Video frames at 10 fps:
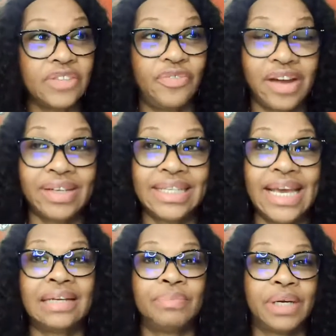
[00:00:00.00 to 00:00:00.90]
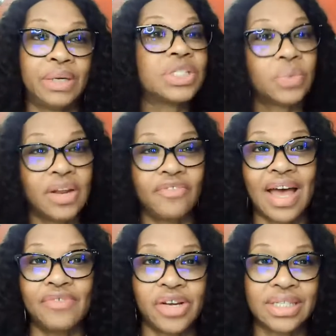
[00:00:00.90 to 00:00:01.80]
fairy tale, but it was
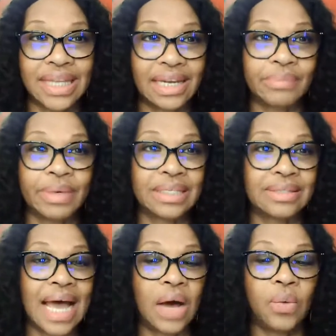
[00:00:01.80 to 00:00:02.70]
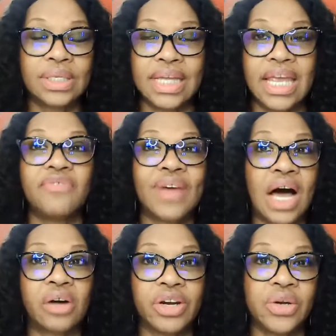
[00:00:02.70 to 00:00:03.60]
25 years later, because that was a
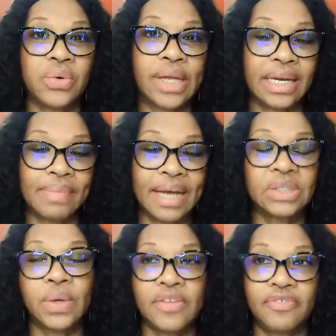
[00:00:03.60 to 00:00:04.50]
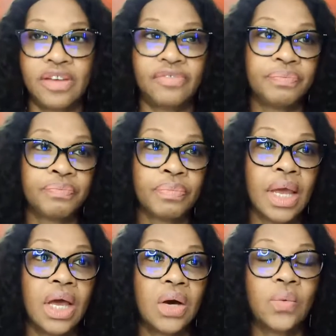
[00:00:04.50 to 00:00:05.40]
vow renewal. I did my 25th
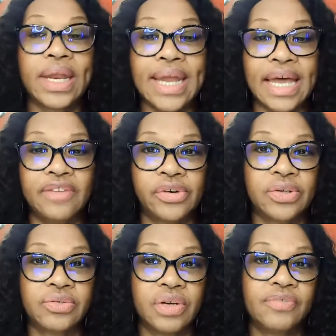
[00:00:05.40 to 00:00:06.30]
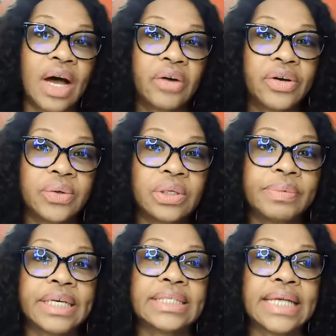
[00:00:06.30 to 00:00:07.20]
wedding anniversary vow renewal
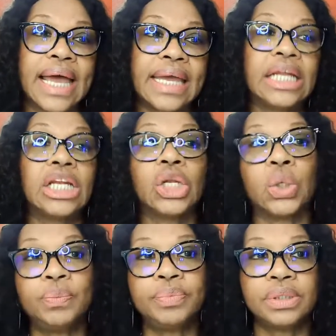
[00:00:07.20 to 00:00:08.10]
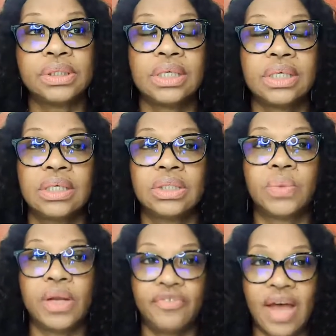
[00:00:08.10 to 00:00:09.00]
because I eloped
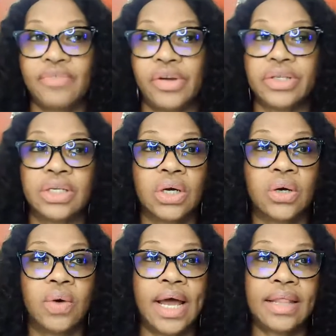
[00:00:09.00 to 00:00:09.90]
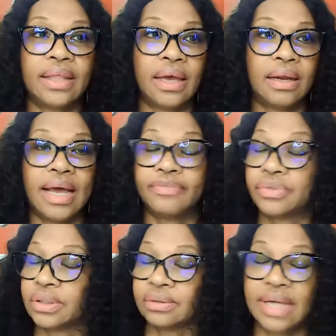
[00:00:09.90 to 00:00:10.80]
25 years ago. And then
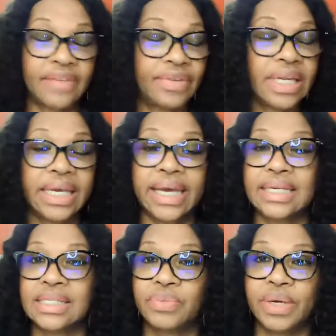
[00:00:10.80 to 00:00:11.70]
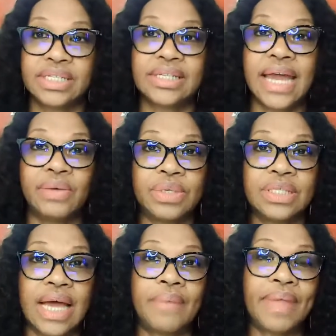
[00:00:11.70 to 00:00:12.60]
after having kids, we decided it was
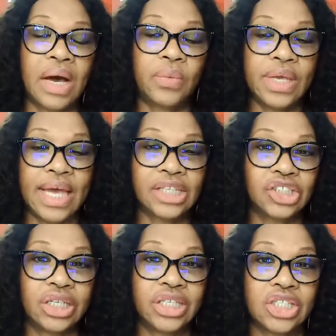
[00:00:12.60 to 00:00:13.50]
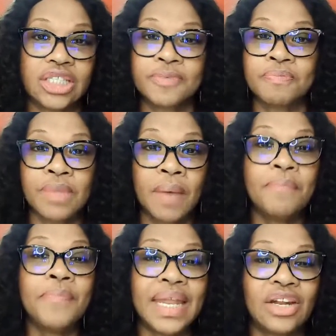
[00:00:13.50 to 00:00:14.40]
time that we actually just
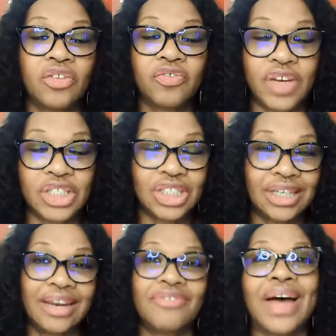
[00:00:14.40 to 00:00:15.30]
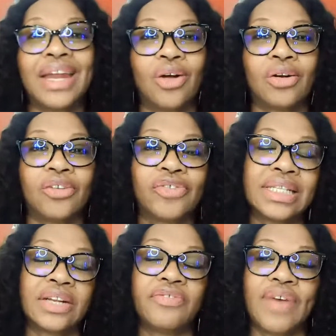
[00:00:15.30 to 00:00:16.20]
made it official and invited all our
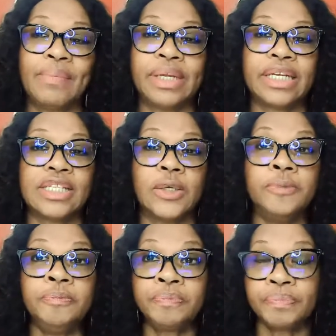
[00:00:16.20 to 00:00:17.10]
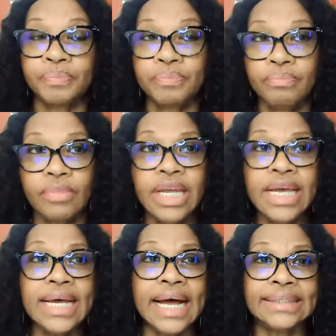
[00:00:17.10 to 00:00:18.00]
friends and family. So
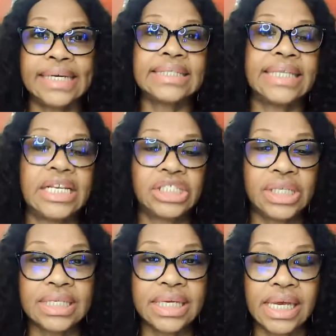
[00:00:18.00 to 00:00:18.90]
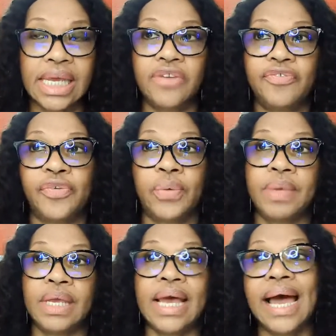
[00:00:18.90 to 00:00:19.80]
a destination is key. For
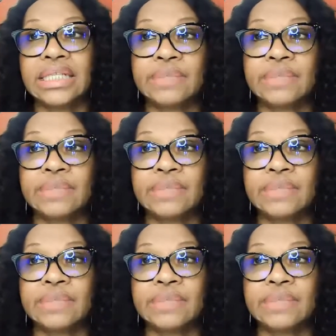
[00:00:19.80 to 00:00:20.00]
me, I